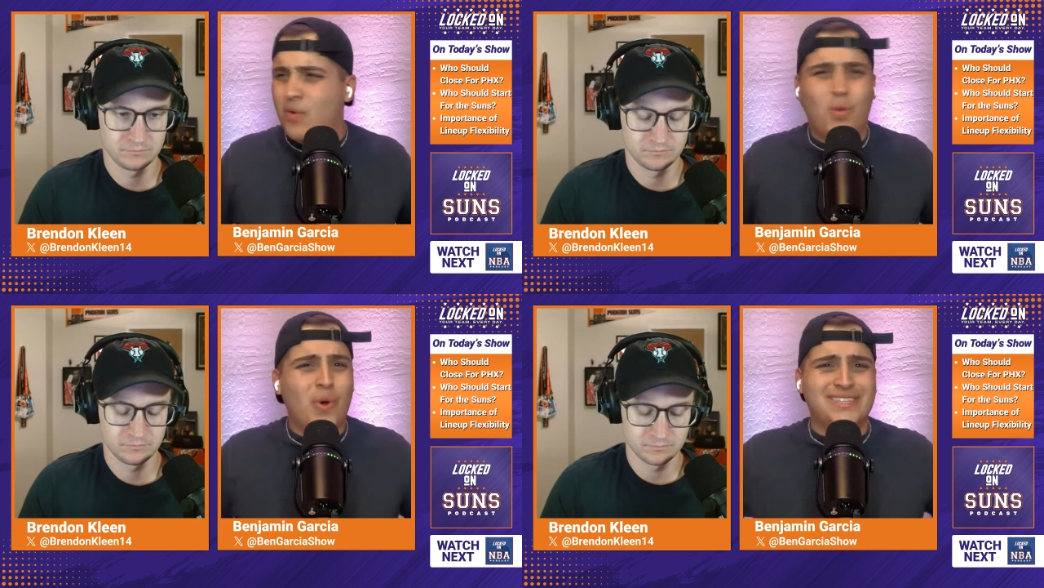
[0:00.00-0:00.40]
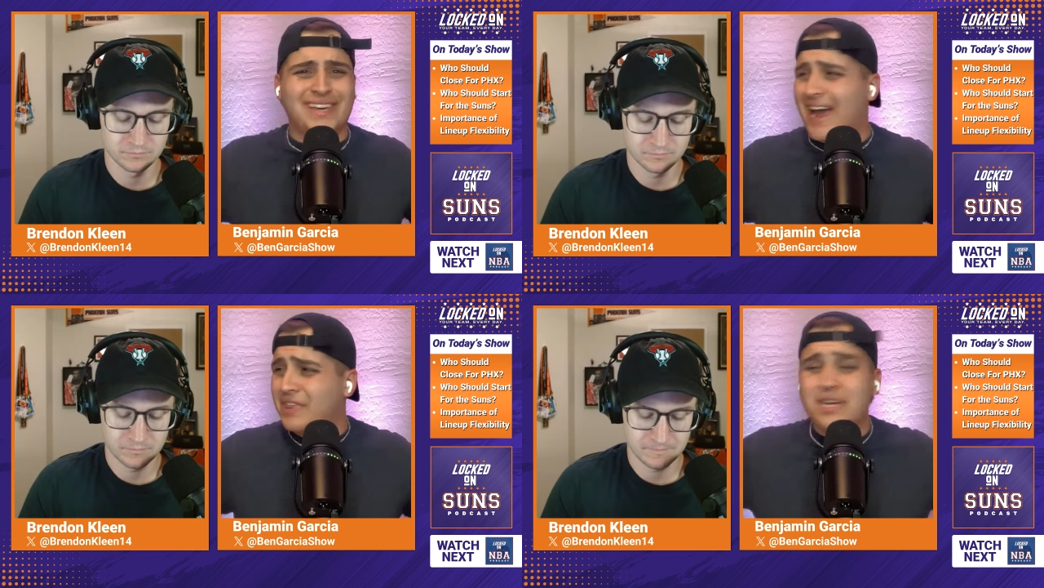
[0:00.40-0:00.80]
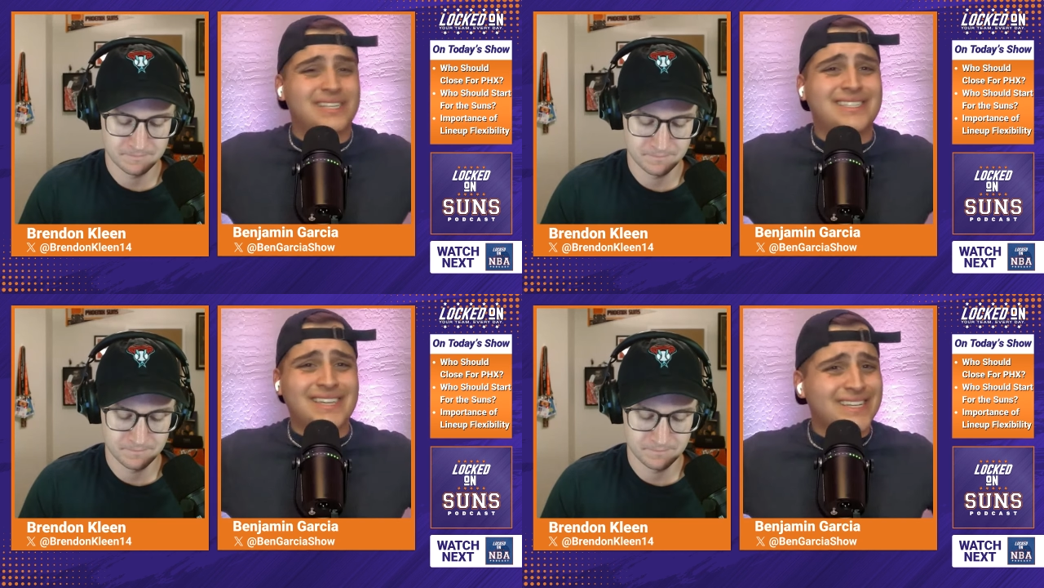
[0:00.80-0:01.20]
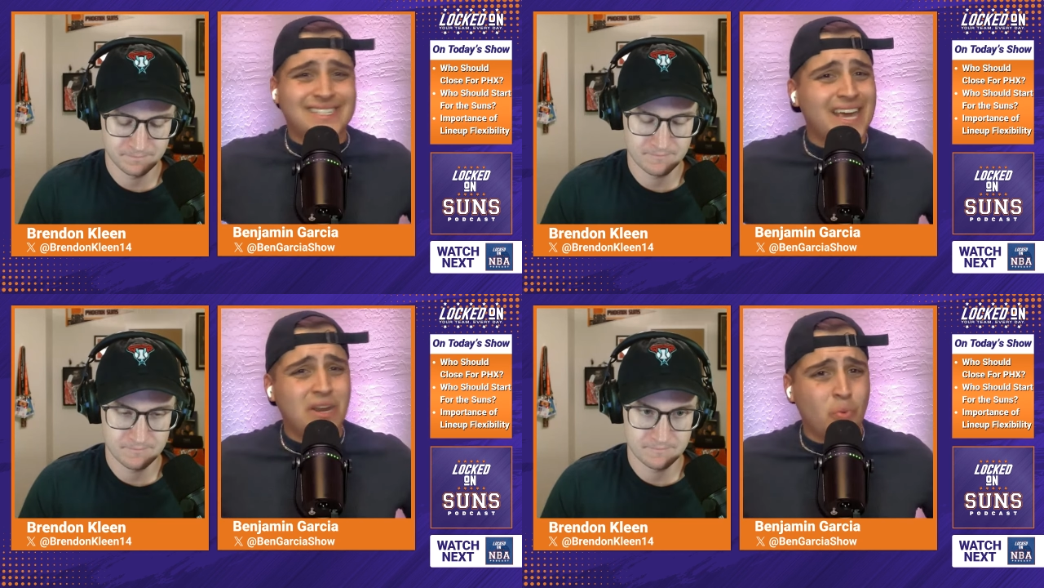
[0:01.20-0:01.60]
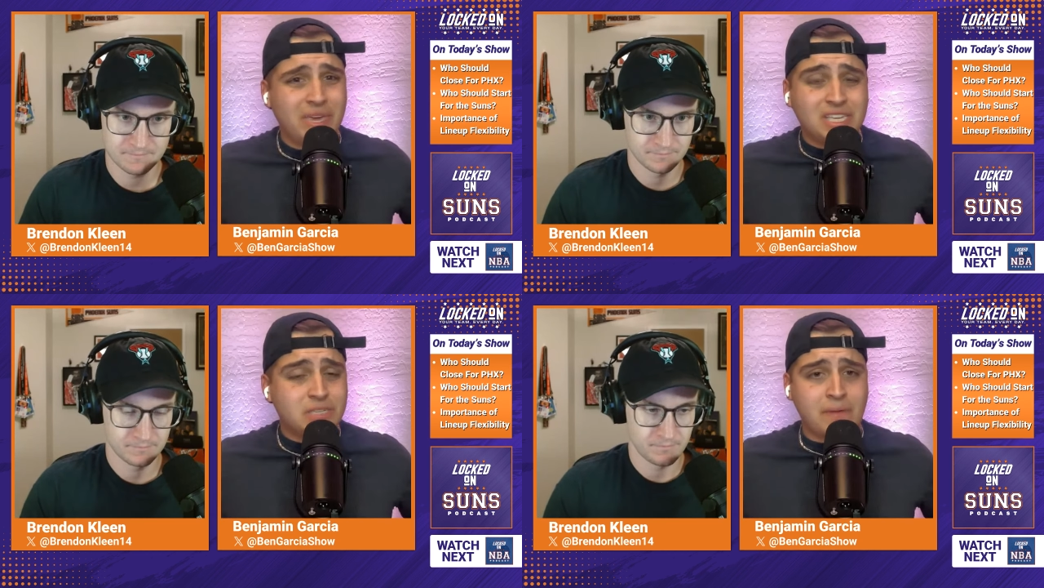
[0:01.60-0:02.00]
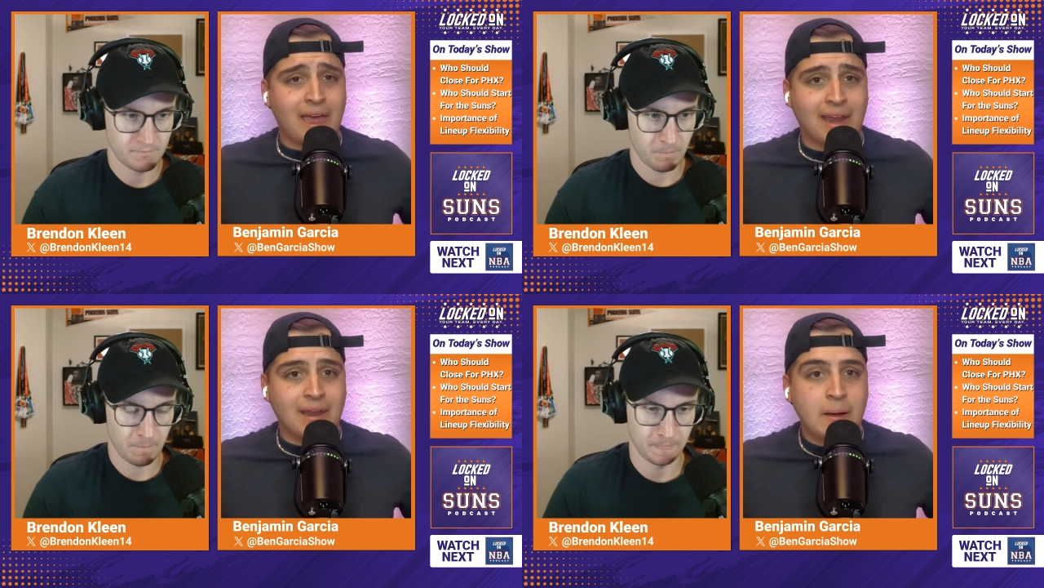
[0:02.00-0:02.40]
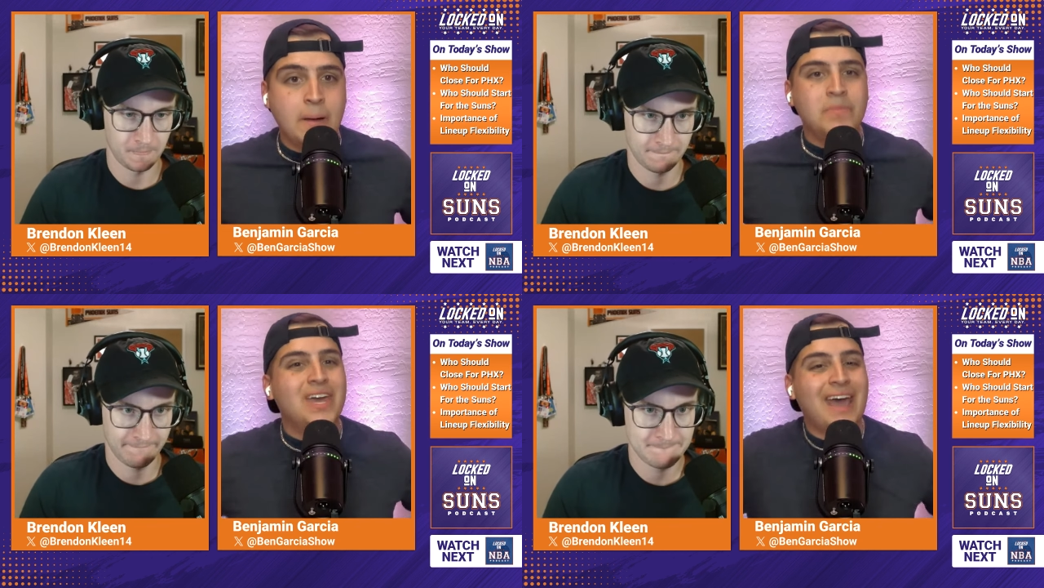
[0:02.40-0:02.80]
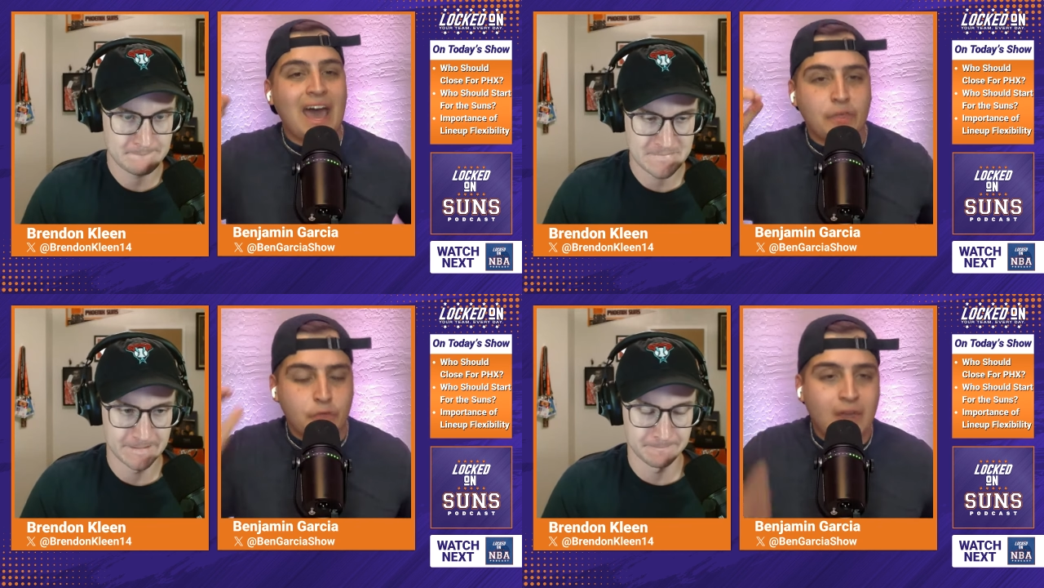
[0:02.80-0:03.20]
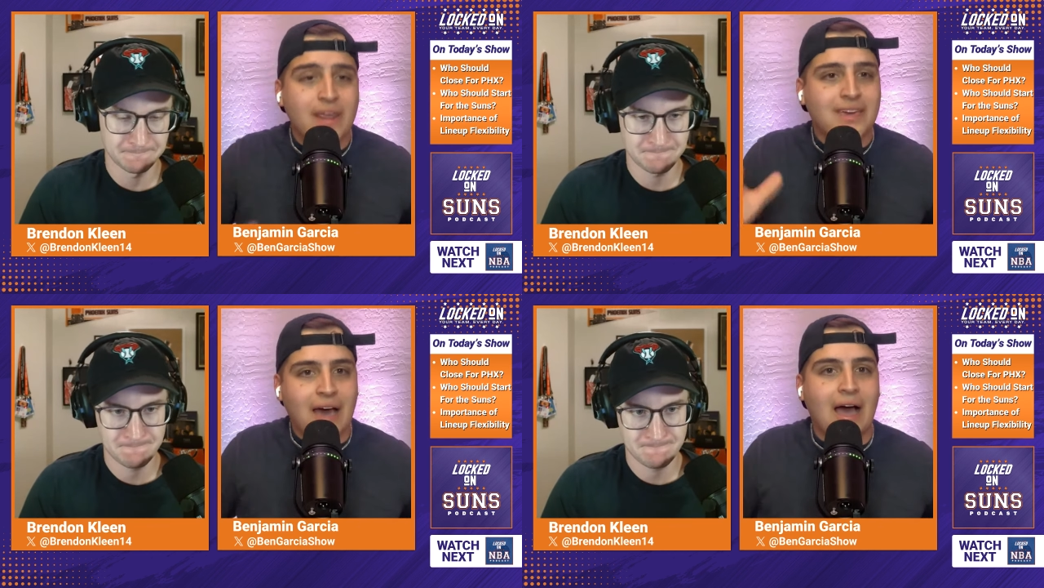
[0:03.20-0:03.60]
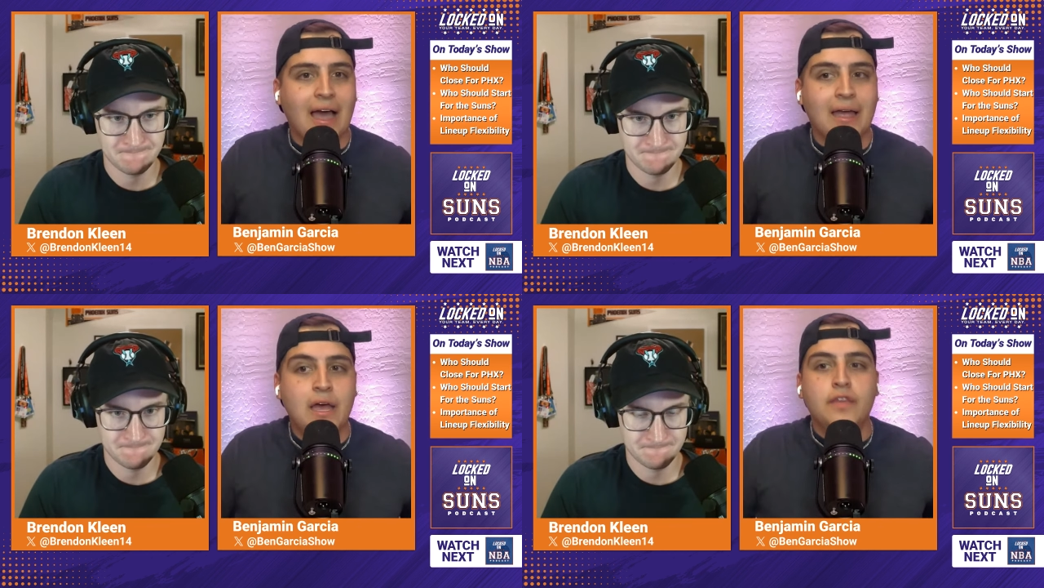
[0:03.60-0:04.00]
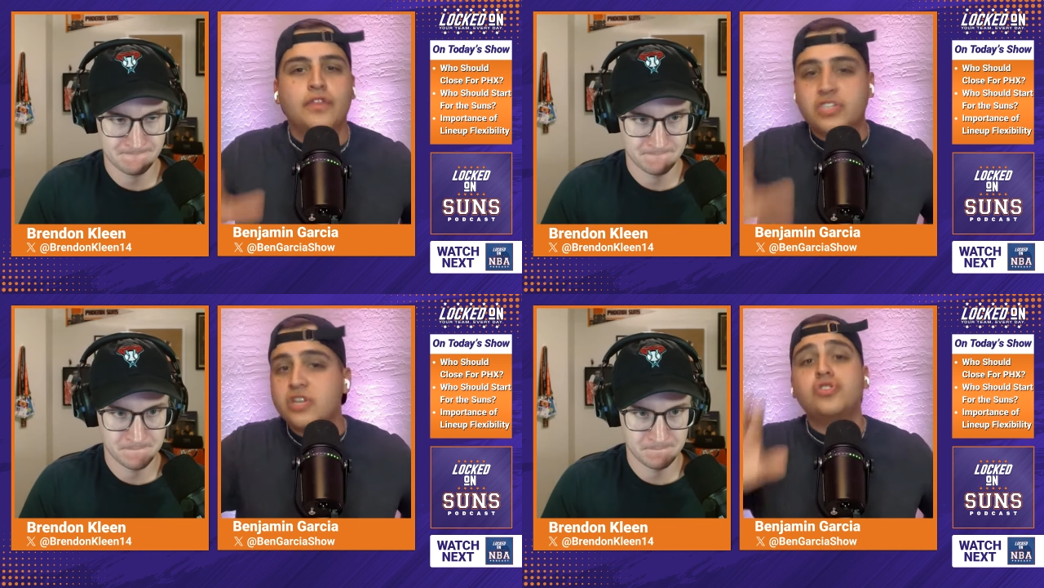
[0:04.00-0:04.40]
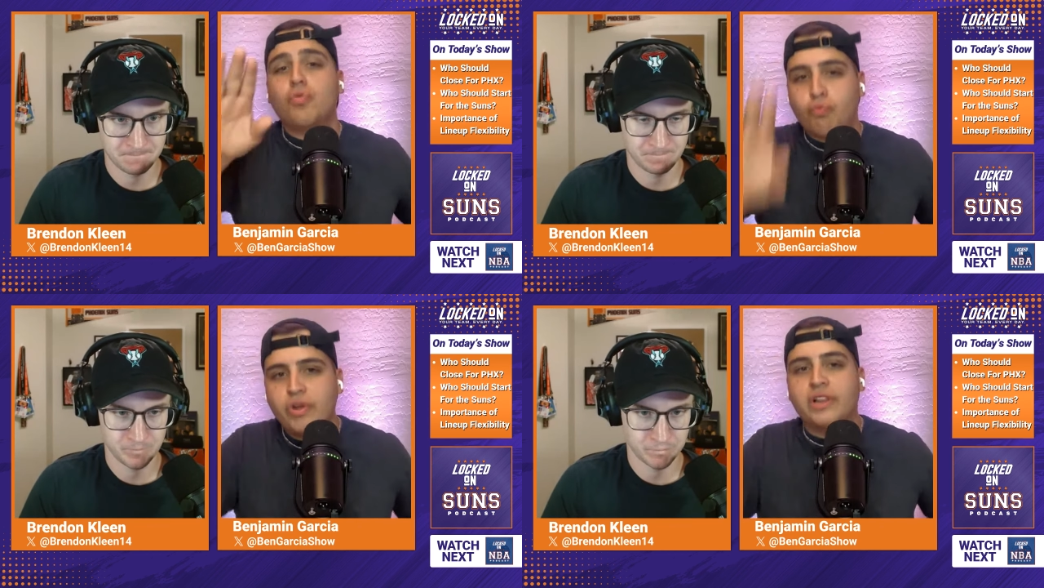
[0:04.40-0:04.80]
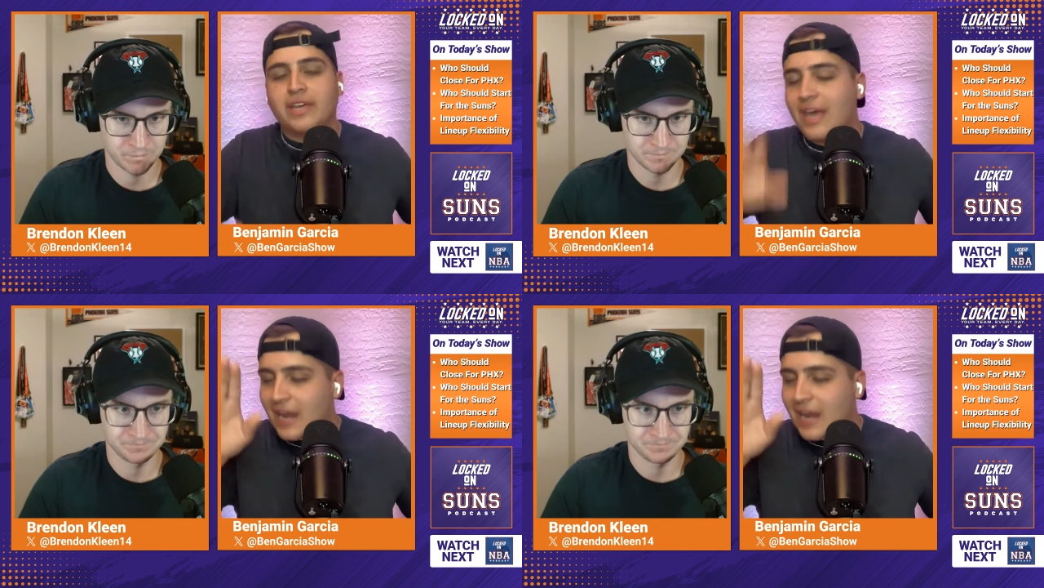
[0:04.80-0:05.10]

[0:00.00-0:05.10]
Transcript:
Speaker 1: who has, like, I think a six ten wingspan, an athletic guy. The Suns are really,